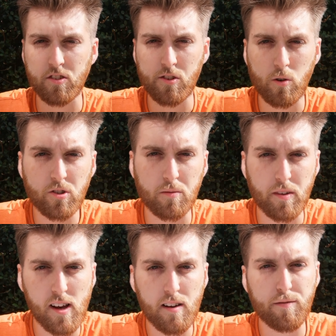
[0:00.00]
is an awesome
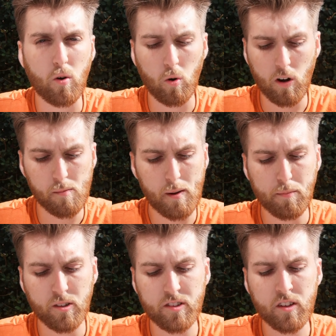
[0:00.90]
year for all our
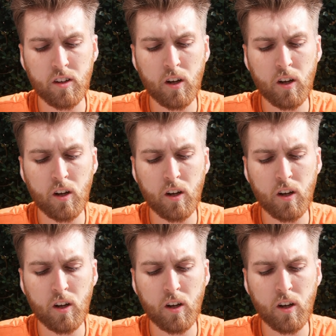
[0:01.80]
members